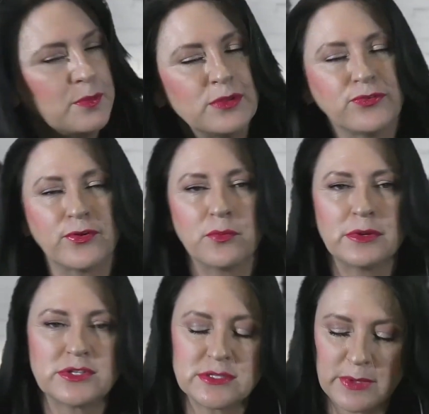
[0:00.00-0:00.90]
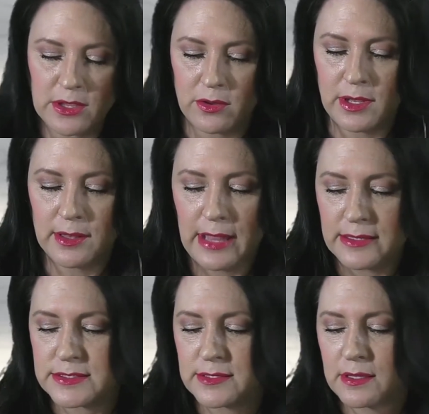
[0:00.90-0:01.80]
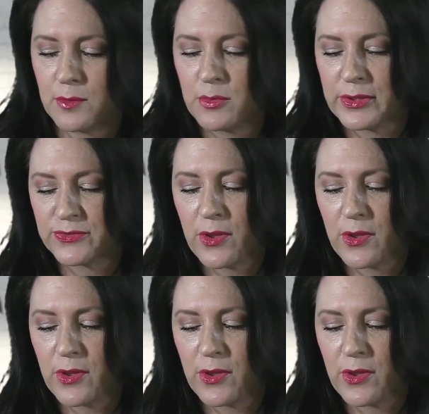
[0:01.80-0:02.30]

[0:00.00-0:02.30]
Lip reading: I mean, So much has been going on the last couple of weeks.